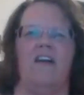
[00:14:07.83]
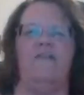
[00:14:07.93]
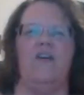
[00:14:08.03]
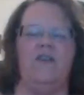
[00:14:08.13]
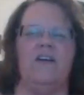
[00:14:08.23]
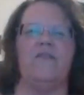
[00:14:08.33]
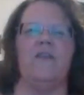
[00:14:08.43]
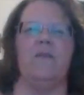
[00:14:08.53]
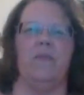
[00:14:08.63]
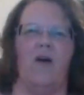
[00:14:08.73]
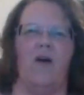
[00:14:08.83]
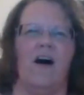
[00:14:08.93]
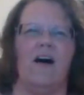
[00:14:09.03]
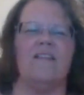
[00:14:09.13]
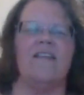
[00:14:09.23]
a few different
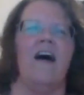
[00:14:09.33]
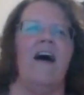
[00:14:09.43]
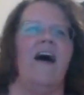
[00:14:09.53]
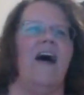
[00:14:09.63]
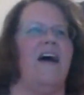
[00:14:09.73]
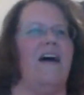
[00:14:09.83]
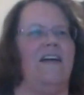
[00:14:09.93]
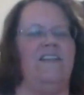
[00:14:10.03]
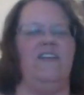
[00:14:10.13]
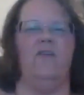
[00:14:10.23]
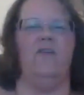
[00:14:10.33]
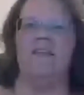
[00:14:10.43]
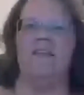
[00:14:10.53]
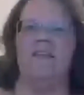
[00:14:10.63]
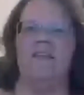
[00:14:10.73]
blogs and you
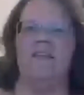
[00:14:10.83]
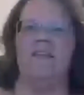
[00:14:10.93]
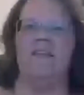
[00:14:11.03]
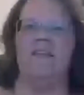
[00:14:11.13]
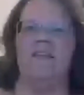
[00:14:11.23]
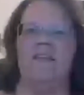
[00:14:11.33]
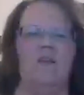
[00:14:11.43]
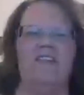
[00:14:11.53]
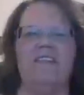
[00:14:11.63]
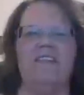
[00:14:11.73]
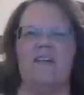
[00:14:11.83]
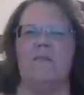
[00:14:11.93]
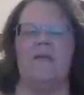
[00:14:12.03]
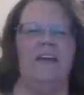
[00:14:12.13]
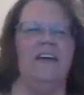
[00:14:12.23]
ended up,
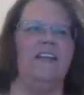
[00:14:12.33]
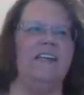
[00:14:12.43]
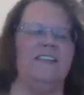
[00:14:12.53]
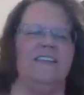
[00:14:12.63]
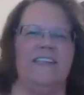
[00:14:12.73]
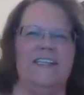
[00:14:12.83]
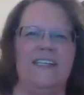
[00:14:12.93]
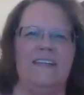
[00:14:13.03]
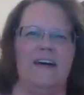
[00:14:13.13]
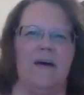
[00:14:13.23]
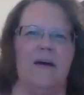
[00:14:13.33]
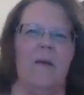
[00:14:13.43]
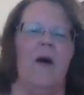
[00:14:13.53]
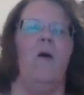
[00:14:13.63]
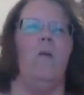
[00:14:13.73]
just completely deleting
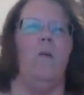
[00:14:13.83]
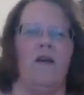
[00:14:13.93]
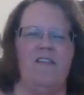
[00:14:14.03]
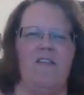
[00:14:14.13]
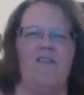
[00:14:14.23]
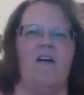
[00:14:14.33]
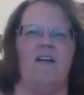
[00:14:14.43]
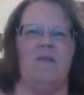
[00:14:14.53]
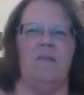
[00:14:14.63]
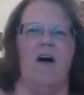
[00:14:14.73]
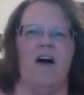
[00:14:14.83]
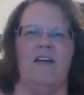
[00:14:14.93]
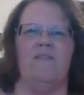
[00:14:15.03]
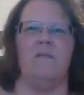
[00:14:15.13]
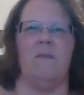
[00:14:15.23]
them once you started
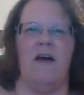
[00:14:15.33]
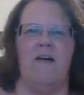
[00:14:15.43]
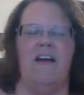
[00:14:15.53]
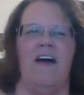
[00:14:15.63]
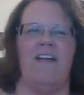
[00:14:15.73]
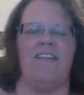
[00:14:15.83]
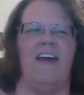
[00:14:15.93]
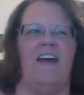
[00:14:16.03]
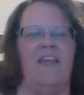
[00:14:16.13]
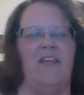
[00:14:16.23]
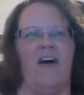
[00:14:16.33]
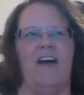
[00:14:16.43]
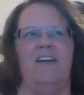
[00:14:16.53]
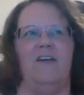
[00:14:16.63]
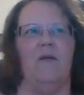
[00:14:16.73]
Blogging from Paradise. And I
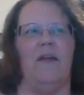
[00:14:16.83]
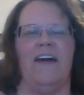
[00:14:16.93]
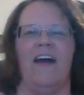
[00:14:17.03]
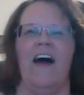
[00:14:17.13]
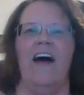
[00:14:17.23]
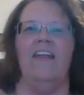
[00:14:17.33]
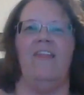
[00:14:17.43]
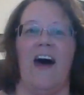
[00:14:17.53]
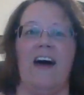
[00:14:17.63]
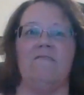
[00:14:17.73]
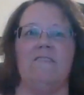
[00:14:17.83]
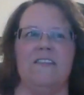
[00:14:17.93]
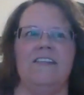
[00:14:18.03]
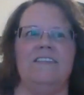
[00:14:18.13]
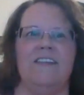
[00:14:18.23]
thought, like, that
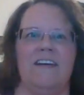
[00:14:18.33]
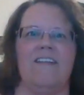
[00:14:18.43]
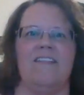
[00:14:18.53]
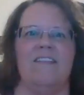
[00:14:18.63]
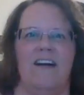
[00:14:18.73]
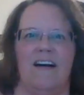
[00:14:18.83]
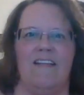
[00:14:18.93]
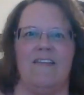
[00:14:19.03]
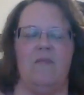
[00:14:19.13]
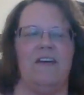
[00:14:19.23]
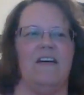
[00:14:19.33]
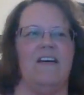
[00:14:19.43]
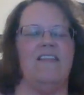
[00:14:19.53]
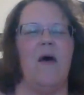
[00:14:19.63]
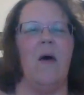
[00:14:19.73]
really takes guts,
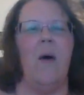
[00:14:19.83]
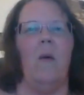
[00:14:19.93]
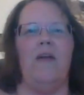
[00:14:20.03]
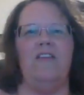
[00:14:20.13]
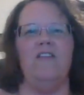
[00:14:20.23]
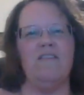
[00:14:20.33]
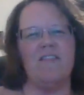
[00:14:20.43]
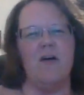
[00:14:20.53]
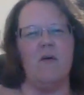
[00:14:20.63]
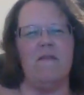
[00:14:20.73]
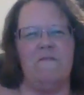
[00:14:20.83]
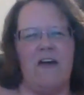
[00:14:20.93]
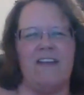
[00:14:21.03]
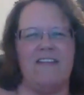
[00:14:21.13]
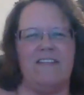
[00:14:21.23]
because when you're so
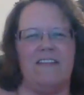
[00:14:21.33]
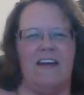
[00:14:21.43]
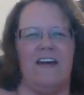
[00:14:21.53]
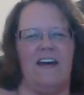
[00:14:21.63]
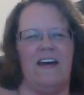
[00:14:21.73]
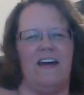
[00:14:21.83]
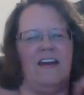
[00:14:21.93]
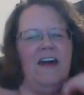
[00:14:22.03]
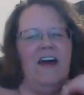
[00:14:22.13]
invested in